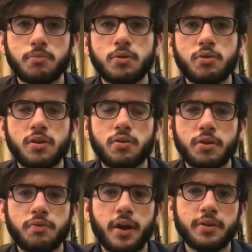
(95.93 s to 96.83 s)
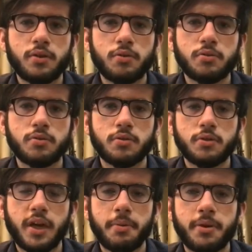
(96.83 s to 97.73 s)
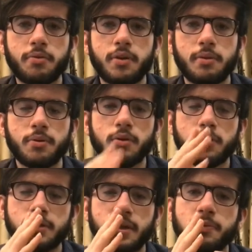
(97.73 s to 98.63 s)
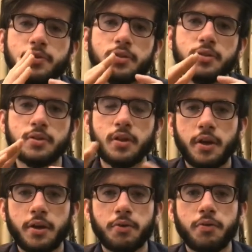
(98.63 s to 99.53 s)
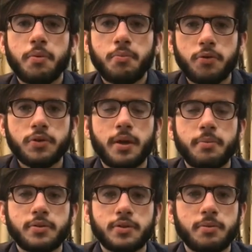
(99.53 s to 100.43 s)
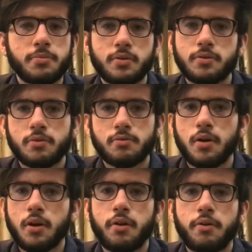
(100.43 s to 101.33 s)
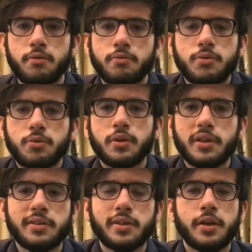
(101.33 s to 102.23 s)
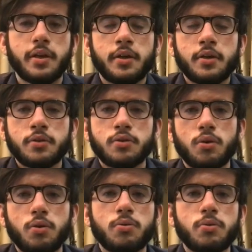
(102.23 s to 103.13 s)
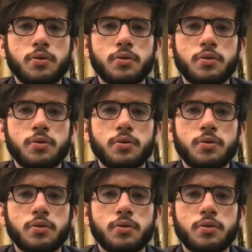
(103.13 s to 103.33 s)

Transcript: you cannot divide the questions time equally, because some questions require more time and some just are too easy. So